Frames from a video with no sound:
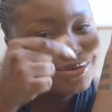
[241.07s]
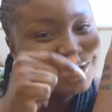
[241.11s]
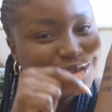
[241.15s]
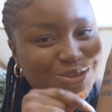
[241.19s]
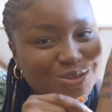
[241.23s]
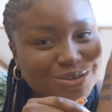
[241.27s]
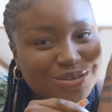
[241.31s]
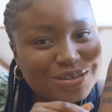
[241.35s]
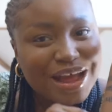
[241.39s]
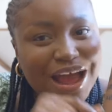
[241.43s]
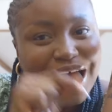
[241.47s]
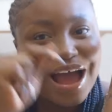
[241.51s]

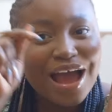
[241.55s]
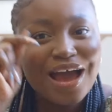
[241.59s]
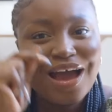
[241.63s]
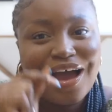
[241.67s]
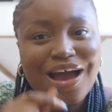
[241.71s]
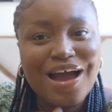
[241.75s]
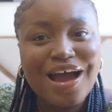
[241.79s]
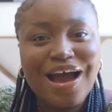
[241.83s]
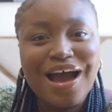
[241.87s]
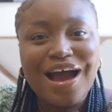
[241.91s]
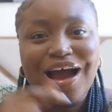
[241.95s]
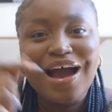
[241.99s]
so that
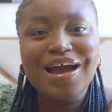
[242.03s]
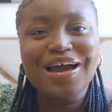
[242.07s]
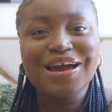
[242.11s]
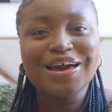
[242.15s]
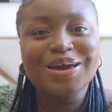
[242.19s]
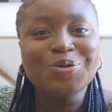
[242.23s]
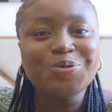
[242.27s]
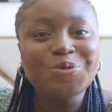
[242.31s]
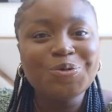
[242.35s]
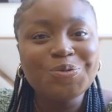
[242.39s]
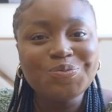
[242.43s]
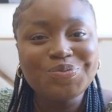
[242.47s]

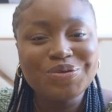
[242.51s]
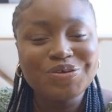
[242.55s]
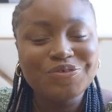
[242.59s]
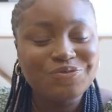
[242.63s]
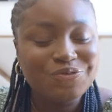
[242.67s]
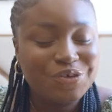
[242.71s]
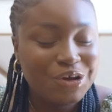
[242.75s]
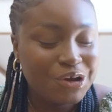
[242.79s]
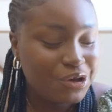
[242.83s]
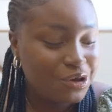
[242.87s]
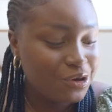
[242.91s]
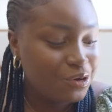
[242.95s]
it won't be
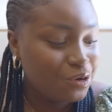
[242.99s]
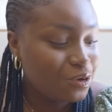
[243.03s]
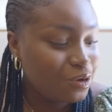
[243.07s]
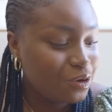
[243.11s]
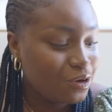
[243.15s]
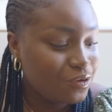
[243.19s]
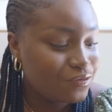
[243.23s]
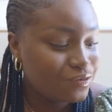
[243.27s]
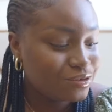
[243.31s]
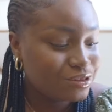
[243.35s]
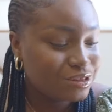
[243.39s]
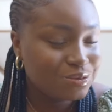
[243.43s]
very
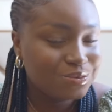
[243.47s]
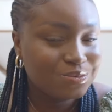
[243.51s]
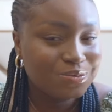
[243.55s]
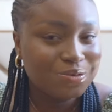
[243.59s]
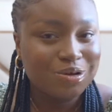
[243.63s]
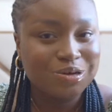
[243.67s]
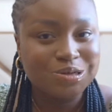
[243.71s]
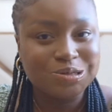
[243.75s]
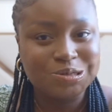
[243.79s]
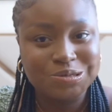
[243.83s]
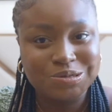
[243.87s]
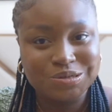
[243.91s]
uncomfortable,
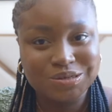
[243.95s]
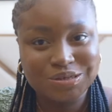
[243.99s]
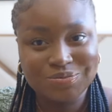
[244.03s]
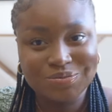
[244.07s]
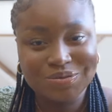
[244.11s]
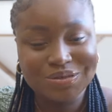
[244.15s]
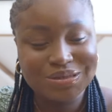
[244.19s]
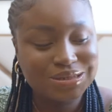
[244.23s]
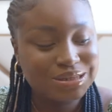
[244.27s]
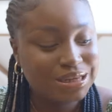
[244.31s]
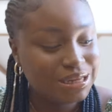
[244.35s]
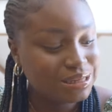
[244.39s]
because trust
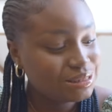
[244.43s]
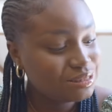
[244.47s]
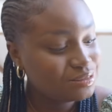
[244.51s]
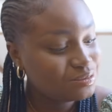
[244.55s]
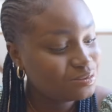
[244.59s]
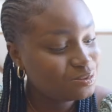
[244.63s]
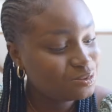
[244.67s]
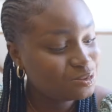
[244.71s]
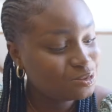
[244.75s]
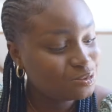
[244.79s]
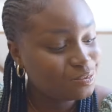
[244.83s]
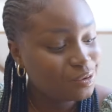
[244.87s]
me, it's
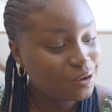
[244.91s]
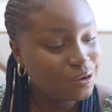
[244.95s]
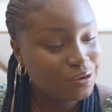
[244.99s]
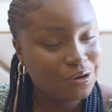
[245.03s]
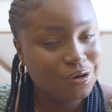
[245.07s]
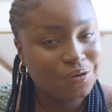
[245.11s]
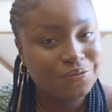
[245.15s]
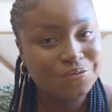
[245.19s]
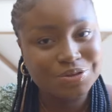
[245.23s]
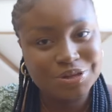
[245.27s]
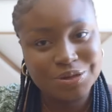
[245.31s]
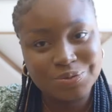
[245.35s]
getting super
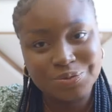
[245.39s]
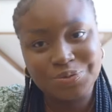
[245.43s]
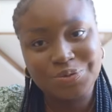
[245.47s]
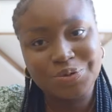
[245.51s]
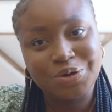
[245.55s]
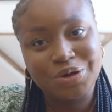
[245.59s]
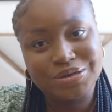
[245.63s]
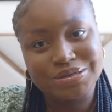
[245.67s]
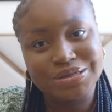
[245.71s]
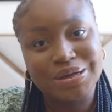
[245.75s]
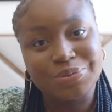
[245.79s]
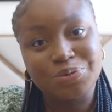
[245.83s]
uncomfortable
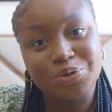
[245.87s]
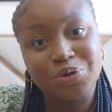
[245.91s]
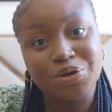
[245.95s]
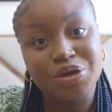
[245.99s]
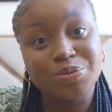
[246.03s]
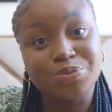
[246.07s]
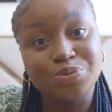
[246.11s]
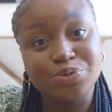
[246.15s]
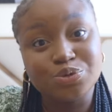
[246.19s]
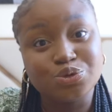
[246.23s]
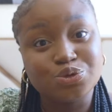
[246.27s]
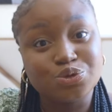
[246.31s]
because I'm not
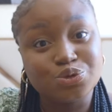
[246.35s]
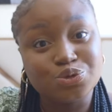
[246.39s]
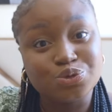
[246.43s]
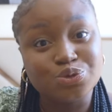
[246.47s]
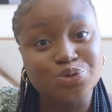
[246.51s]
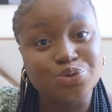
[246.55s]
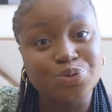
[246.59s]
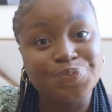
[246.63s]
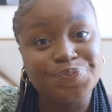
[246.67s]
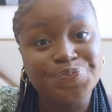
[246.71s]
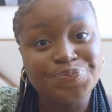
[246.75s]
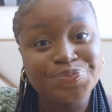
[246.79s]
able
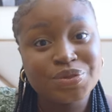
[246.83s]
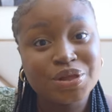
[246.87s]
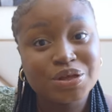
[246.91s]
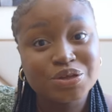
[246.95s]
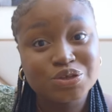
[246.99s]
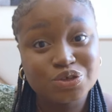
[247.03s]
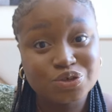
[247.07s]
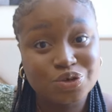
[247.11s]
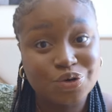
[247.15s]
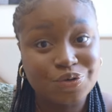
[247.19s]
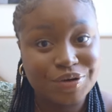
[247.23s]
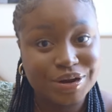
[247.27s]
to
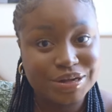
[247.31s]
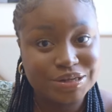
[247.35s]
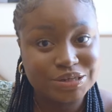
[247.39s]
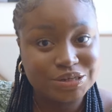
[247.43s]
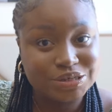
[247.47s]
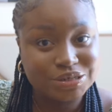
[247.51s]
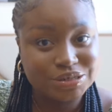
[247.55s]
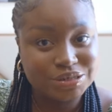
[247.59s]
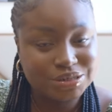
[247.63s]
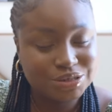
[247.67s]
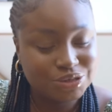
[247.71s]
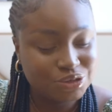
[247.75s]

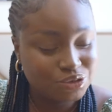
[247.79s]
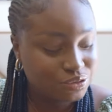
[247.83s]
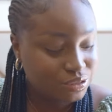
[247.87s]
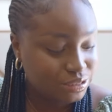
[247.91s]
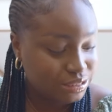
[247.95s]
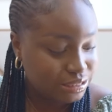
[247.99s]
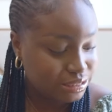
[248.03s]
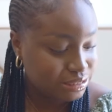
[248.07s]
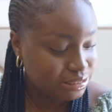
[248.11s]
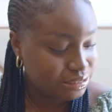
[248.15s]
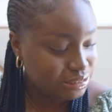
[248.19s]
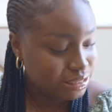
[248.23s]
scratch it. You
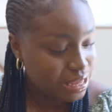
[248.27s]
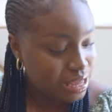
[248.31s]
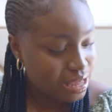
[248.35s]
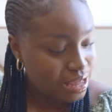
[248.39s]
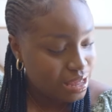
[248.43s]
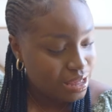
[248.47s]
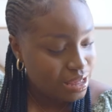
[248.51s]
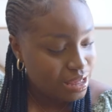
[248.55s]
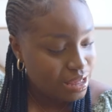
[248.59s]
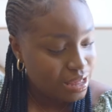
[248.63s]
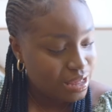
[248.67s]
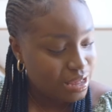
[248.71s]
get.
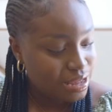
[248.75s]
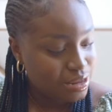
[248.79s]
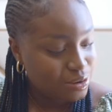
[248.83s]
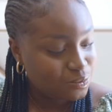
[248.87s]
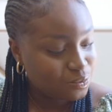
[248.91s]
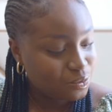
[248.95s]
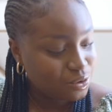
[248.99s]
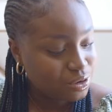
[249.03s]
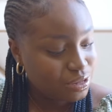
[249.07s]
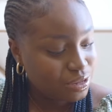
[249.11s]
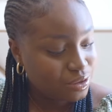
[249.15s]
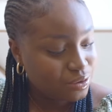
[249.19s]

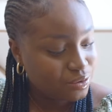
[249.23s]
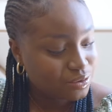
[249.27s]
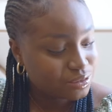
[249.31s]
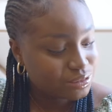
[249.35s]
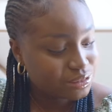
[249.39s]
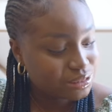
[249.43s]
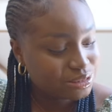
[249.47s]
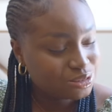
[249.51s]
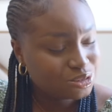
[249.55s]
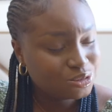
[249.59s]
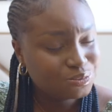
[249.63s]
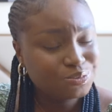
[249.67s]
And what
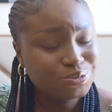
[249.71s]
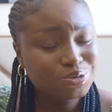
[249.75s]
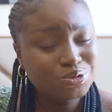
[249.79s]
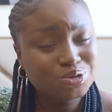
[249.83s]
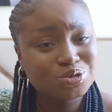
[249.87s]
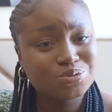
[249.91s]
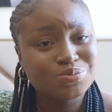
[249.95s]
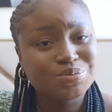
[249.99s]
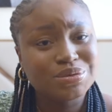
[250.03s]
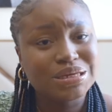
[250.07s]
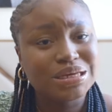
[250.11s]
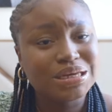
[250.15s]
else? It's
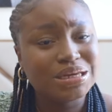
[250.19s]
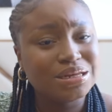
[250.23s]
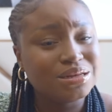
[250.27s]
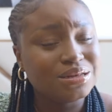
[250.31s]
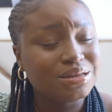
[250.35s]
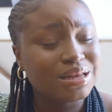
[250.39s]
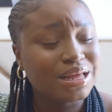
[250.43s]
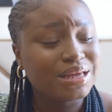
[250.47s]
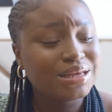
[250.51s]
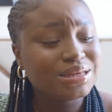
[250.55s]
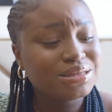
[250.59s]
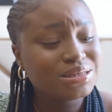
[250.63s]
supposed to be
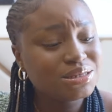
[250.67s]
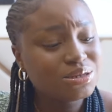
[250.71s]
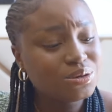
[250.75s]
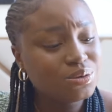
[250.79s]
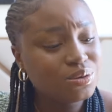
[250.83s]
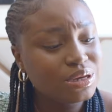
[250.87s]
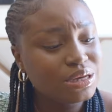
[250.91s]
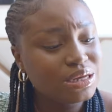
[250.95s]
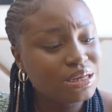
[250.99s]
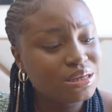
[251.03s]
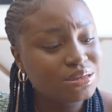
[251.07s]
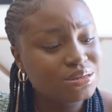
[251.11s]
healing. Like, it's
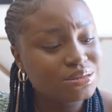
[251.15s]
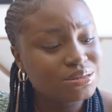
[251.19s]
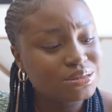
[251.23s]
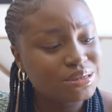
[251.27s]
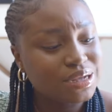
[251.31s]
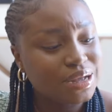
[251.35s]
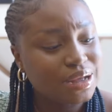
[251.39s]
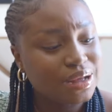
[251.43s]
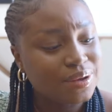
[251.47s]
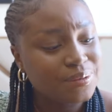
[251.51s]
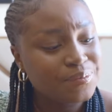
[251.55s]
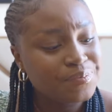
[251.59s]
still healing,
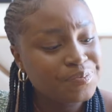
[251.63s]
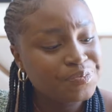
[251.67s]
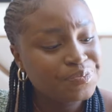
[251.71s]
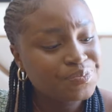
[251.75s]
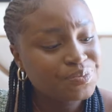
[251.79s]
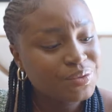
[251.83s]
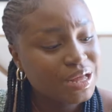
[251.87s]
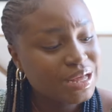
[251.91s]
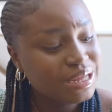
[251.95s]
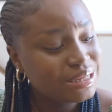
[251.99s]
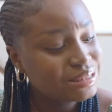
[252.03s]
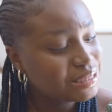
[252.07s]
Sha.
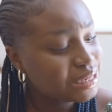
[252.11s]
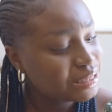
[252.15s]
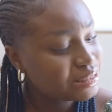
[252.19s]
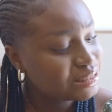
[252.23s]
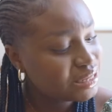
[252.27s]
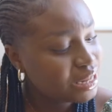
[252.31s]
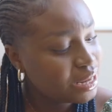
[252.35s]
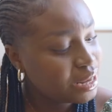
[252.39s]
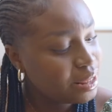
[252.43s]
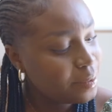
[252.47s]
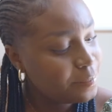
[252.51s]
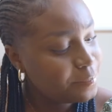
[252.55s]
It has
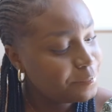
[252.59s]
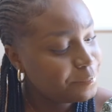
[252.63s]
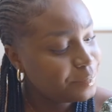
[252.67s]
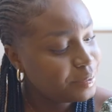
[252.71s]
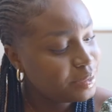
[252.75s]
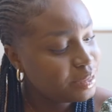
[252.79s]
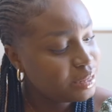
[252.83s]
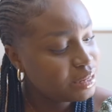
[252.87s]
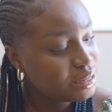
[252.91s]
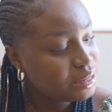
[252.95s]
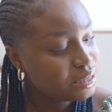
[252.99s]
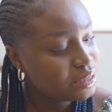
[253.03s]
started
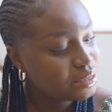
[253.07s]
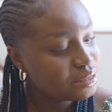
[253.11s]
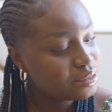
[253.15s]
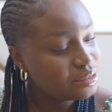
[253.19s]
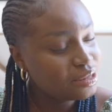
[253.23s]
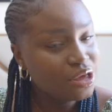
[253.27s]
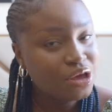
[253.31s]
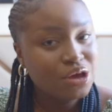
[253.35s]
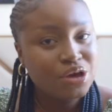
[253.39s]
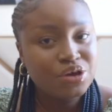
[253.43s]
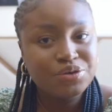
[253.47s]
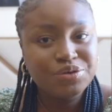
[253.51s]

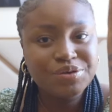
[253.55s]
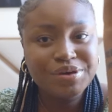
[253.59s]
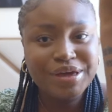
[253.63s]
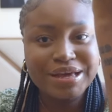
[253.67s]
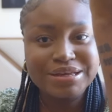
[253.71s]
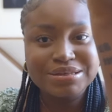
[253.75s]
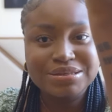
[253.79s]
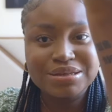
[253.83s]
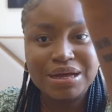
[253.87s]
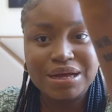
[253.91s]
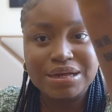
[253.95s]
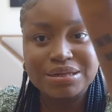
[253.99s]
peeling. You
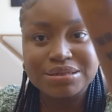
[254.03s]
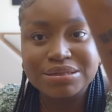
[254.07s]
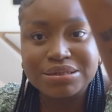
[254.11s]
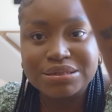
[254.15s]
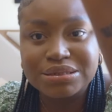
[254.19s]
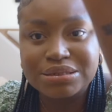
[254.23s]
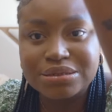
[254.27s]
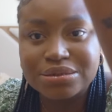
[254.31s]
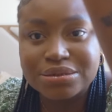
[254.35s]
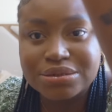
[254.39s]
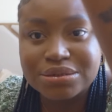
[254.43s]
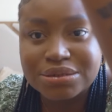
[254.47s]
guys can't
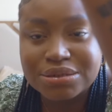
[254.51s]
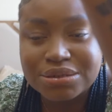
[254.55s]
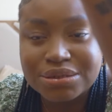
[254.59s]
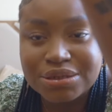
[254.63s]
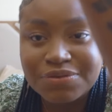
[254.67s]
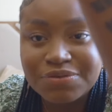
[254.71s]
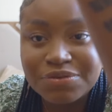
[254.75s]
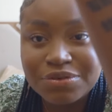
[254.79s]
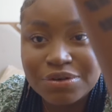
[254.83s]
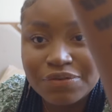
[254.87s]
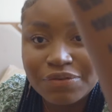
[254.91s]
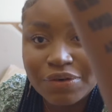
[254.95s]
see this.
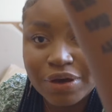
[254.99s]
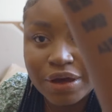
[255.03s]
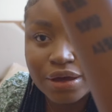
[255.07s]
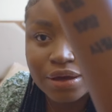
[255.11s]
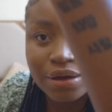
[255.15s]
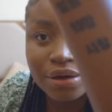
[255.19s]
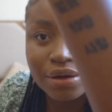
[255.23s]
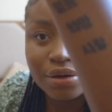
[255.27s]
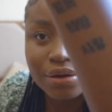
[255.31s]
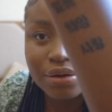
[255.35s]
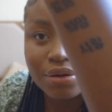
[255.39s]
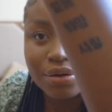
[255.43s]
Even if
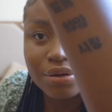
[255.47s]
I